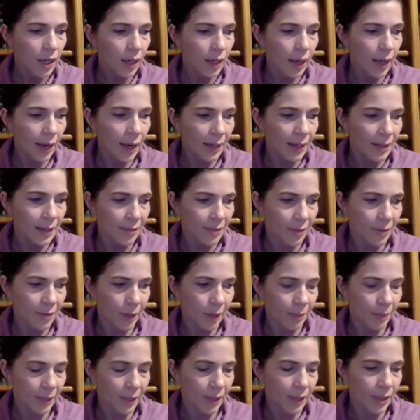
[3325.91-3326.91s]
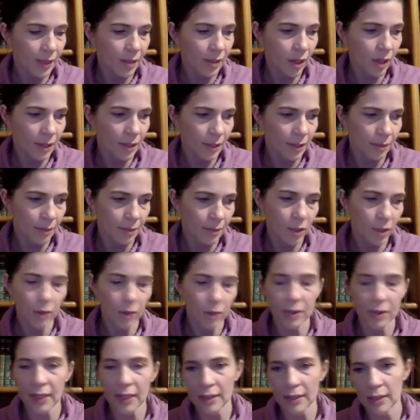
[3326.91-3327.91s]
And his family is awesome. So
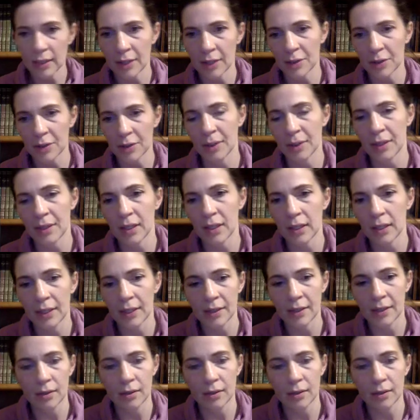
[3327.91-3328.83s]
that's another one that